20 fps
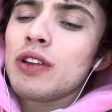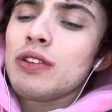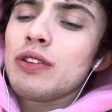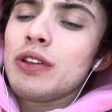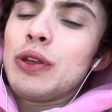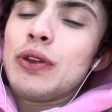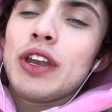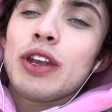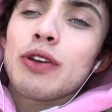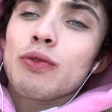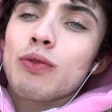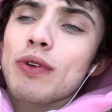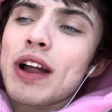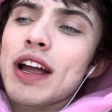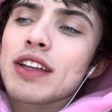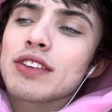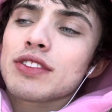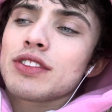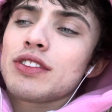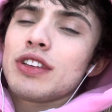you didn't
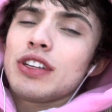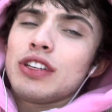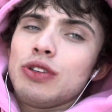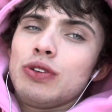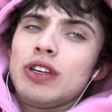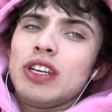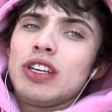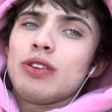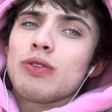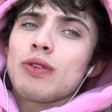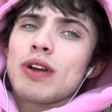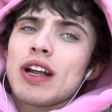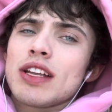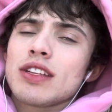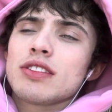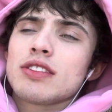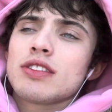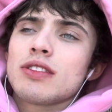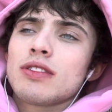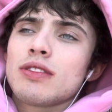rest and you need to
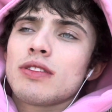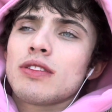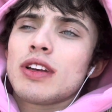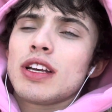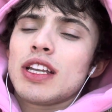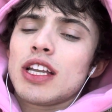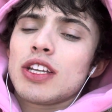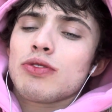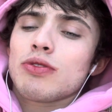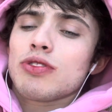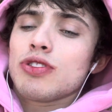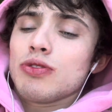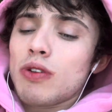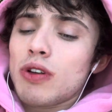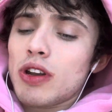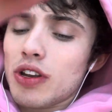rest, and that's what you want